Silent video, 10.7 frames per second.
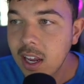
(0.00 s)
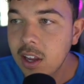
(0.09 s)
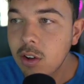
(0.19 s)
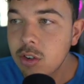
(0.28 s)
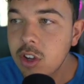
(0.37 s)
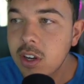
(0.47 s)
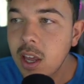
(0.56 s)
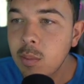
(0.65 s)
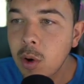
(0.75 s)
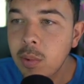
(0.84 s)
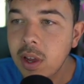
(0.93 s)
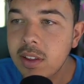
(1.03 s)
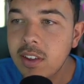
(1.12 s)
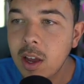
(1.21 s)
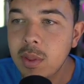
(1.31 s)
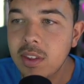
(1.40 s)
Ingle should get more playing
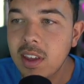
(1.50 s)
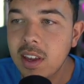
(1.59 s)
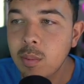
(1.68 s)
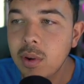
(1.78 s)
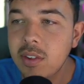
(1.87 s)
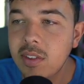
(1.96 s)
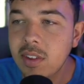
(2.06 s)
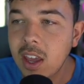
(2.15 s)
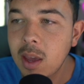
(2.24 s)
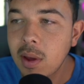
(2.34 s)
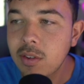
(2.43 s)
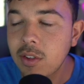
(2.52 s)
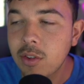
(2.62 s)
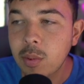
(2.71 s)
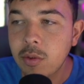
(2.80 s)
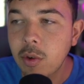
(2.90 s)
time in the second preseason game after
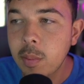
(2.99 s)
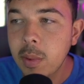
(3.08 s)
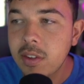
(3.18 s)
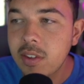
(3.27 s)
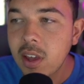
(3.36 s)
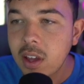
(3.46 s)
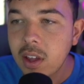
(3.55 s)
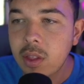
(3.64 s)
this performance,